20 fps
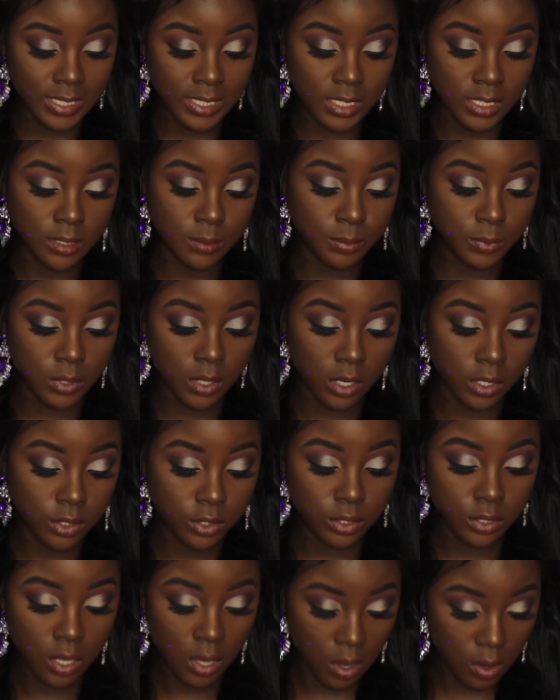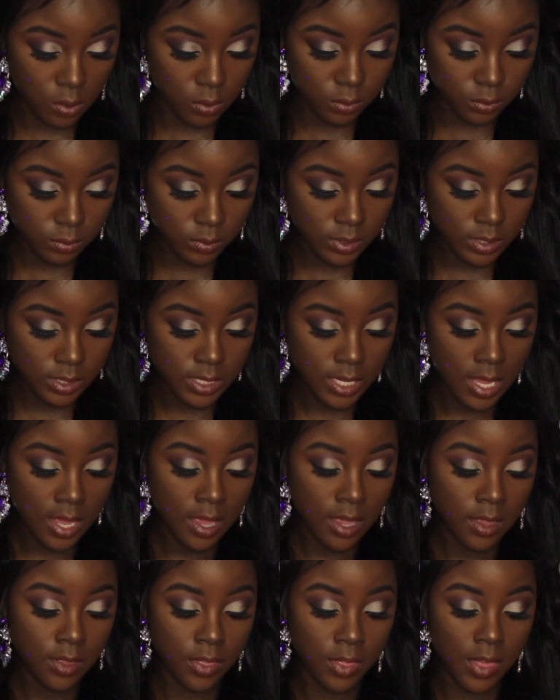deep dark tones
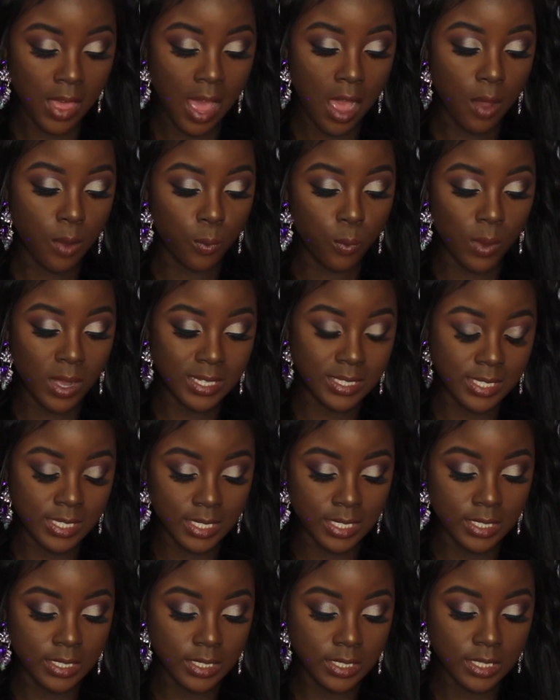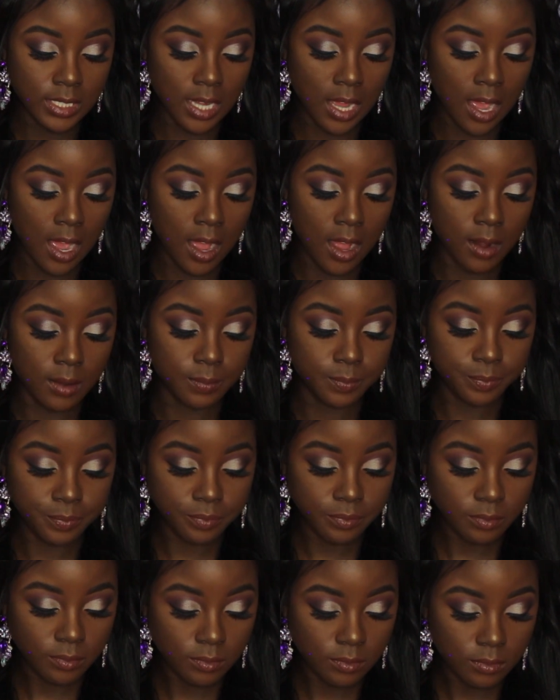that wasn't
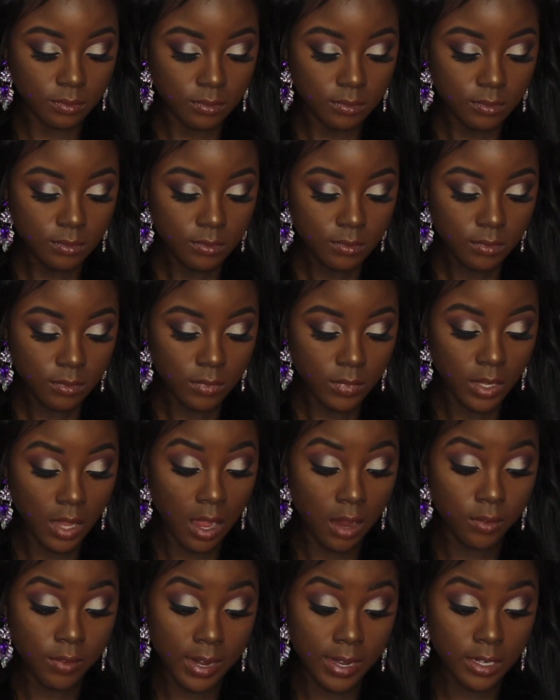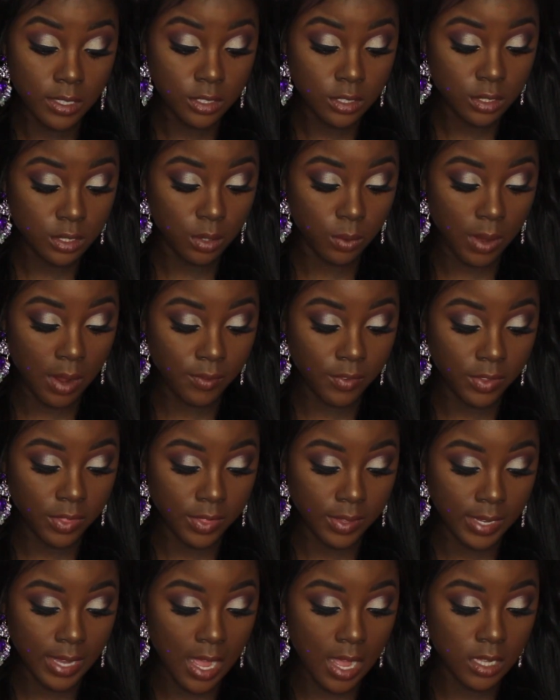a red undertone.
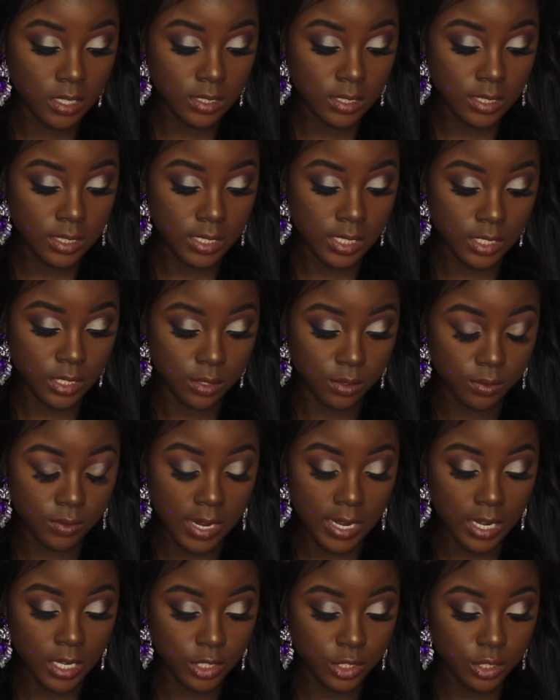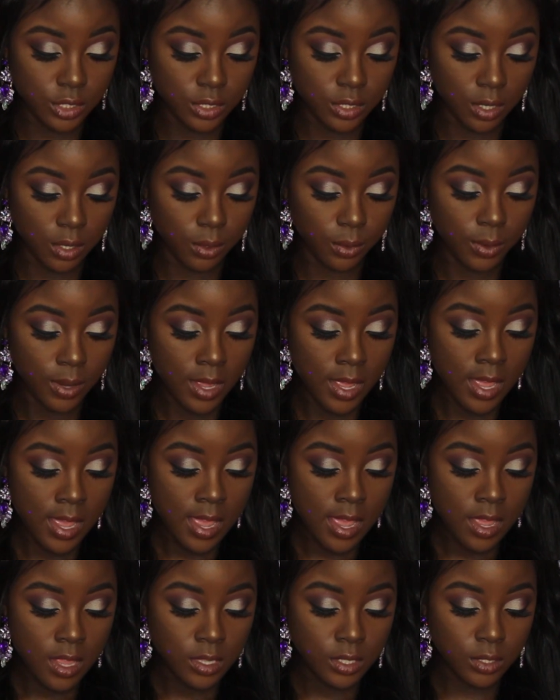Everything else is a red undertone.
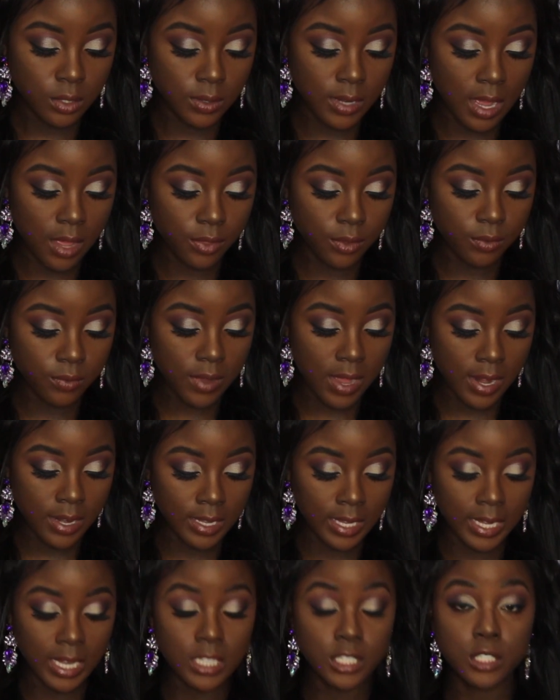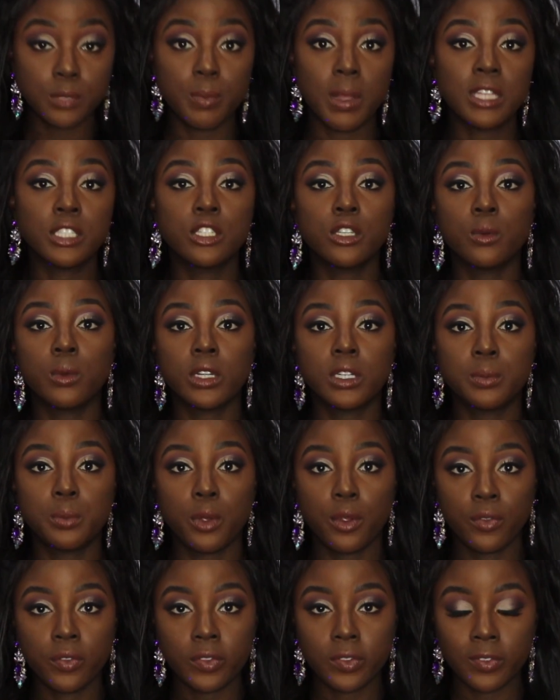So now the red, like espresso works
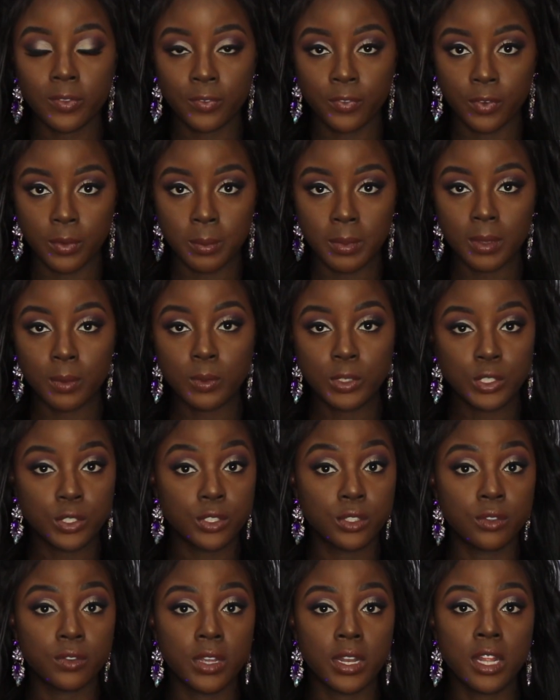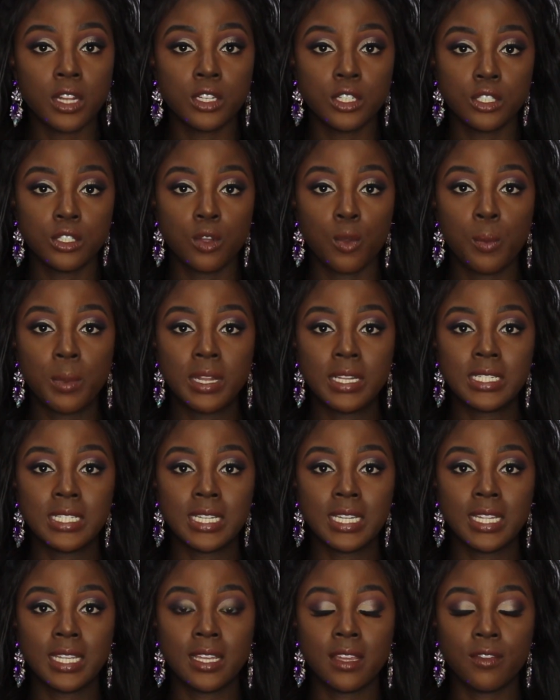perfectly for me, which is a red undertone, but it
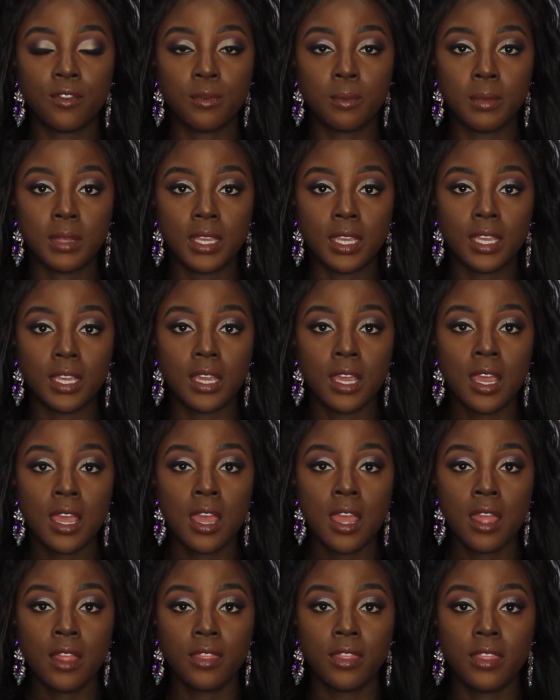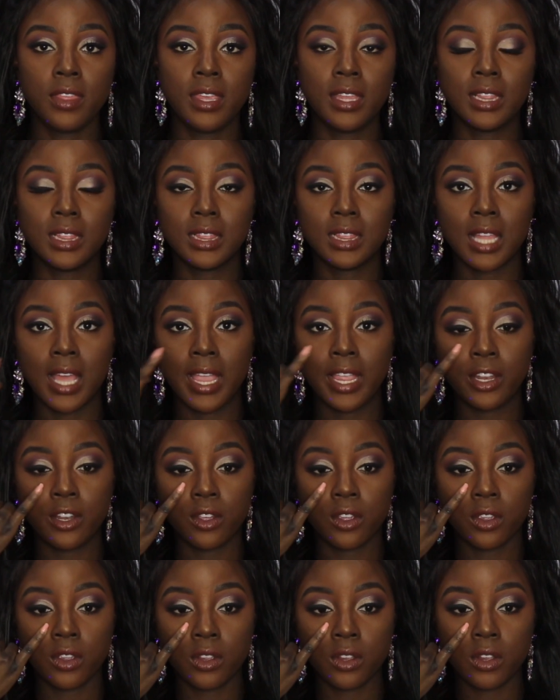didn't give me the
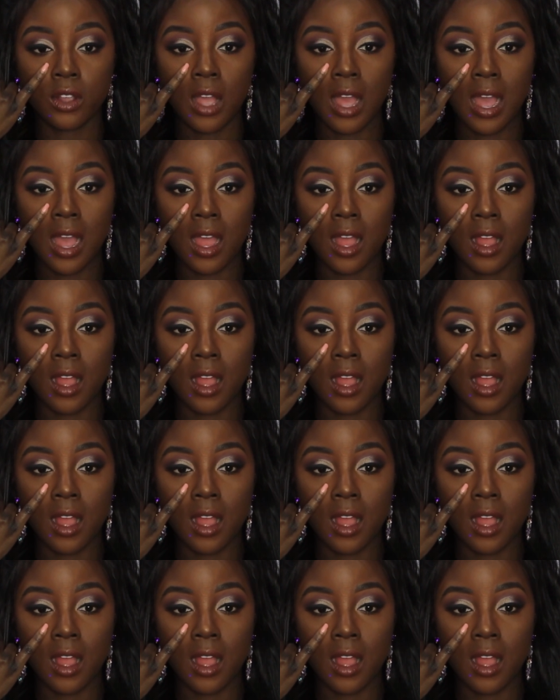lighter,